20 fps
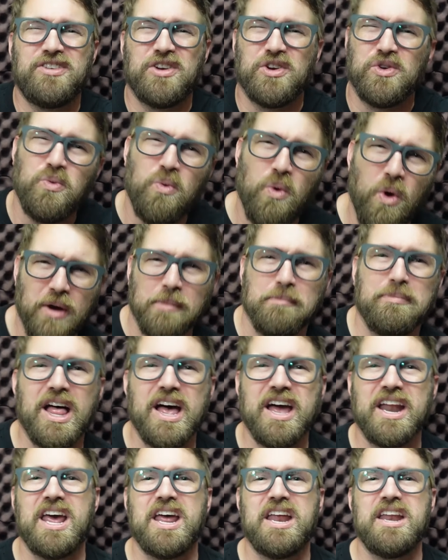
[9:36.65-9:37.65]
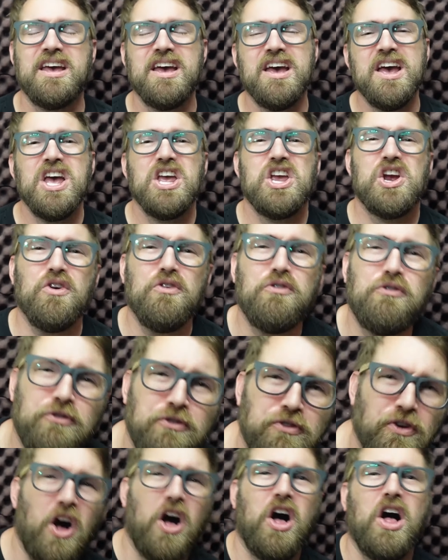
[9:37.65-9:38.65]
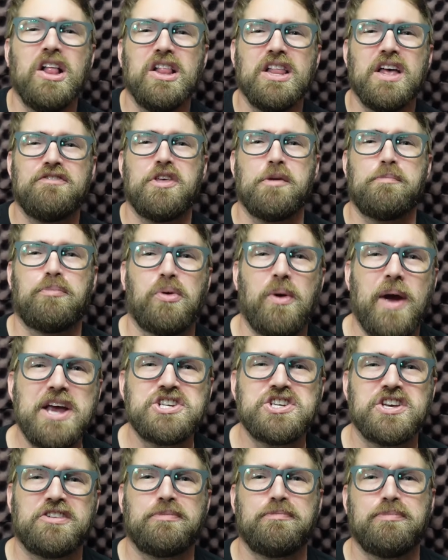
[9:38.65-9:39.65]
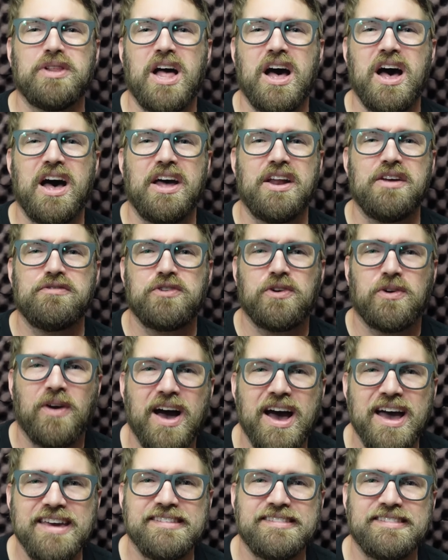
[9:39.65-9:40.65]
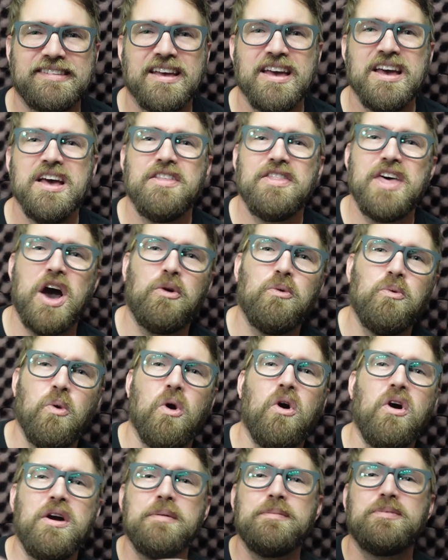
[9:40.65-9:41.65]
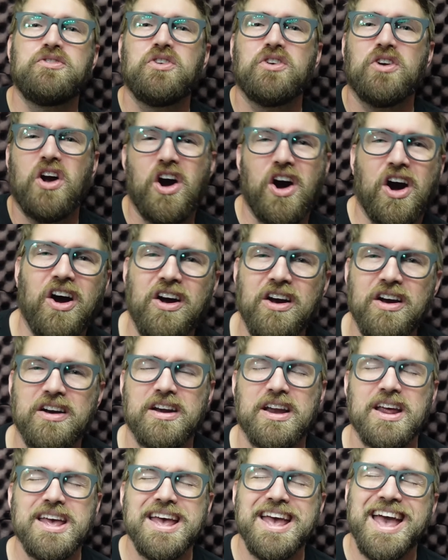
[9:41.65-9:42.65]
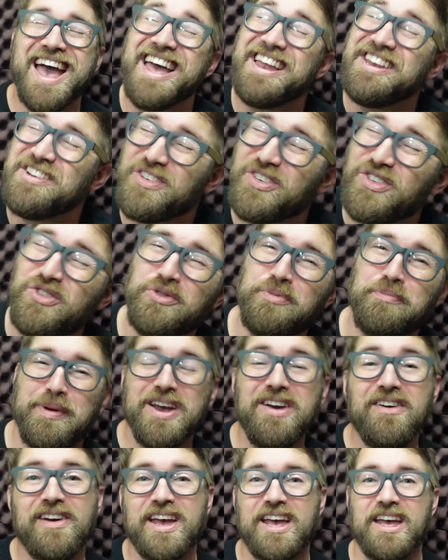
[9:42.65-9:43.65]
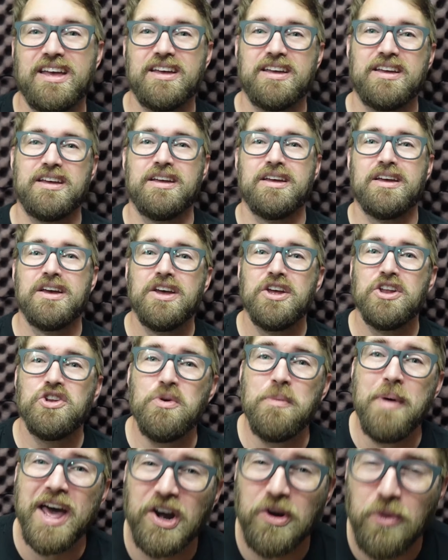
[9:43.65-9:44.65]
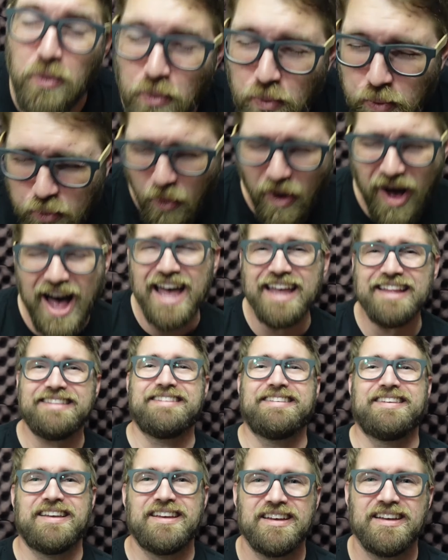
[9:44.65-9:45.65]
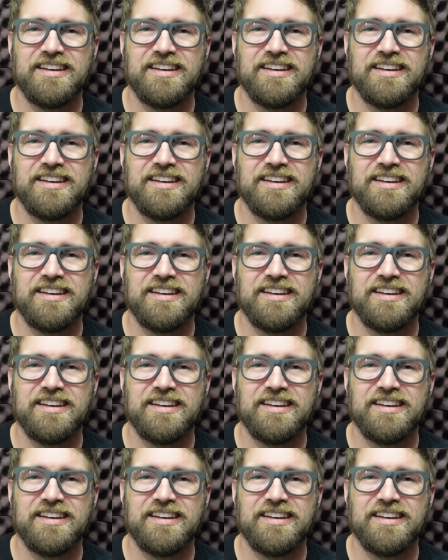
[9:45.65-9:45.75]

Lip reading: You're warm-blooded. You're full of the precious blood of Christ that warms your heart and your spirit, no matter what.